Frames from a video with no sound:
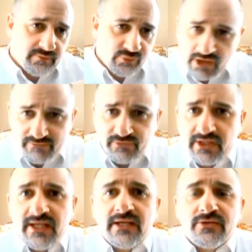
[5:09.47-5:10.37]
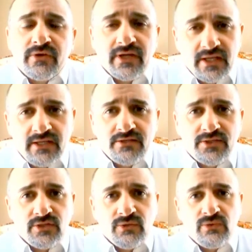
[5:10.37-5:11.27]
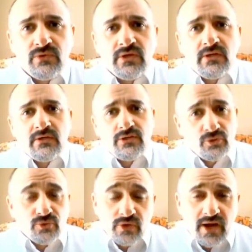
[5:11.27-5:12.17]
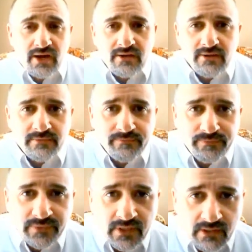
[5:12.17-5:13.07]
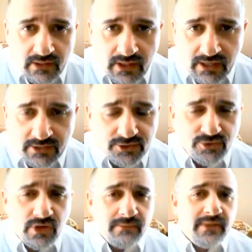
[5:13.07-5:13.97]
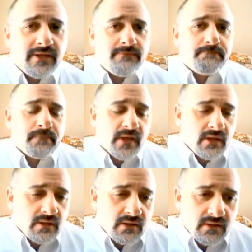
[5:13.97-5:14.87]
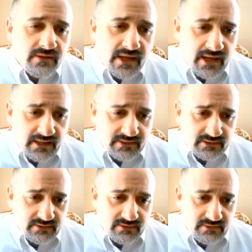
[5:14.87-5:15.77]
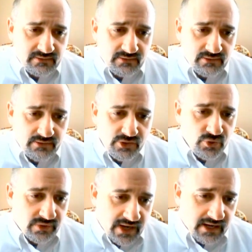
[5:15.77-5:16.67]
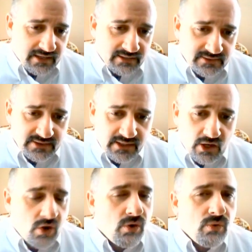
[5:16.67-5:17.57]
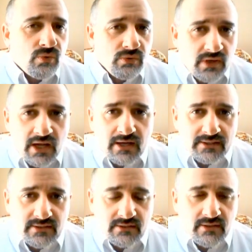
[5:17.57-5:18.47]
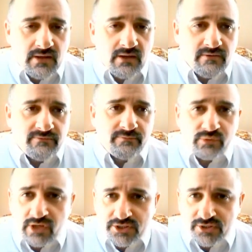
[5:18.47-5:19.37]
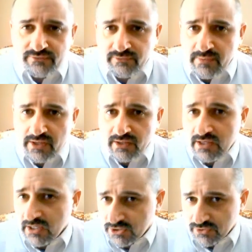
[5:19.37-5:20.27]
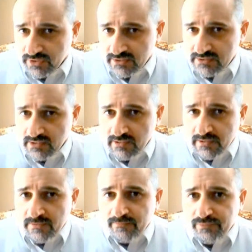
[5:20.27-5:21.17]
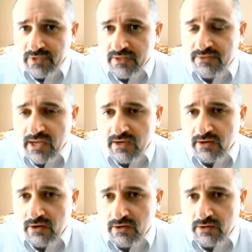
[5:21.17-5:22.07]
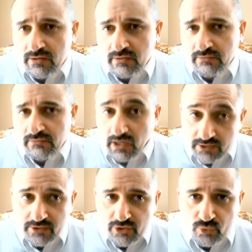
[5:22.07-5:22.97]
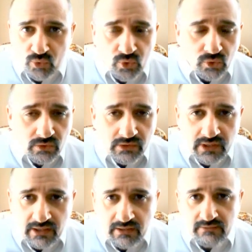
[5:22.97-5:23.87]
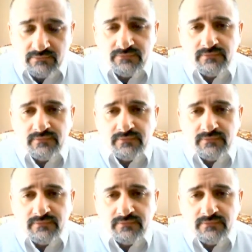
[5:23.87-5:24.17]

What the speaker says: pridefully entering into Ukraine and into Crimea, that you are not going to see a whole lot of pressure from other countries that are under the rule of